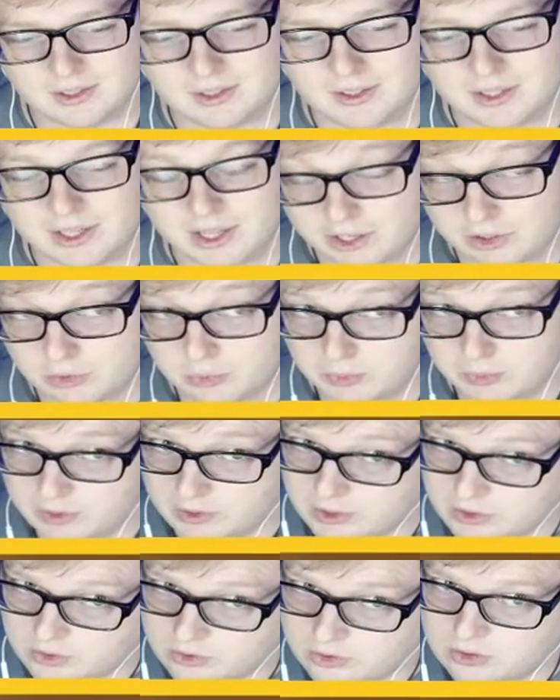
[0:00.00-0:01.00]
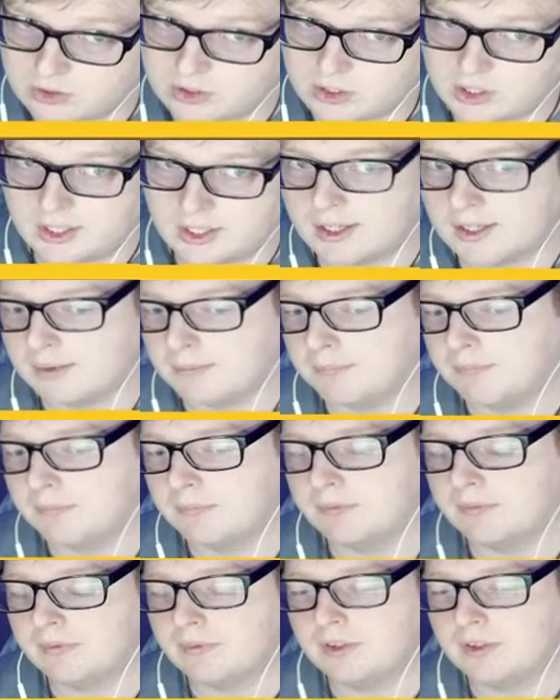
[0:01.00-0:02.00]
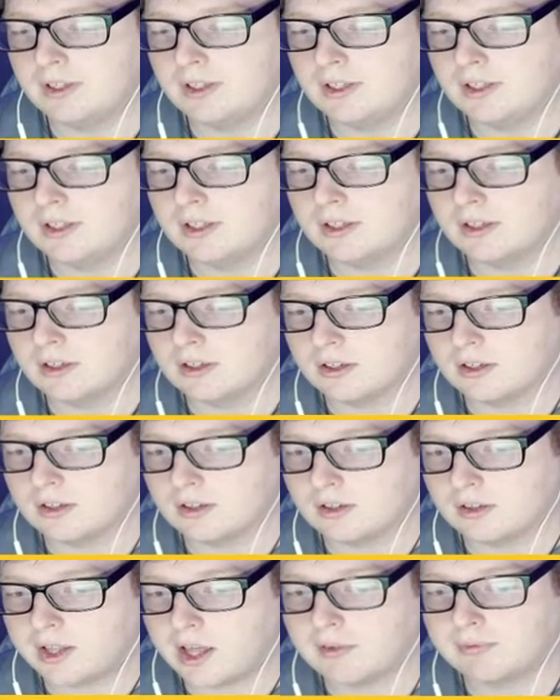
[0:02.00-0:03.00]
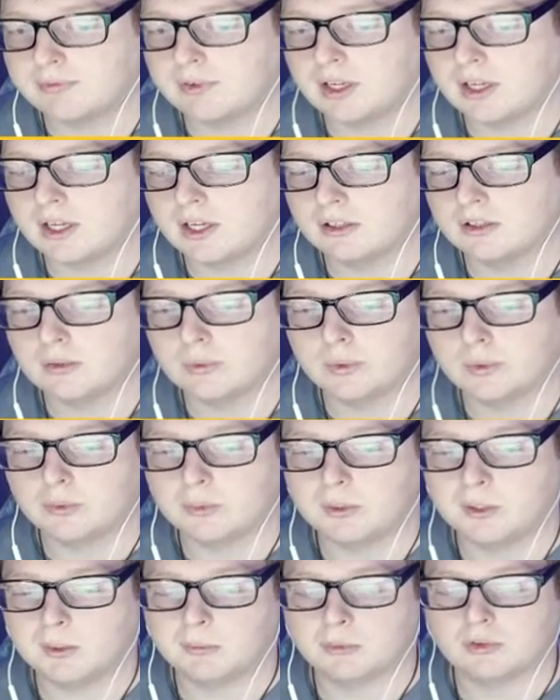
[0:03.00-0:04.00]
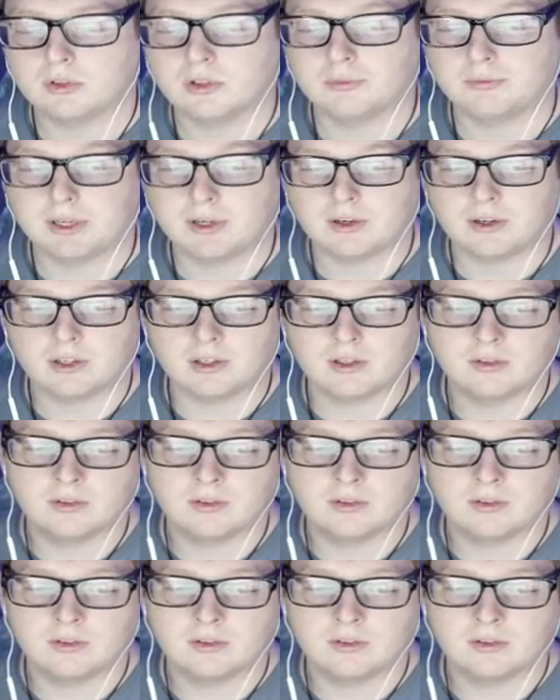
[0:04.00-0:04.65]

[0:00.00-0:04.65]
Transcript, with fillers: as well as the Cleffa once it becomes Clefairy.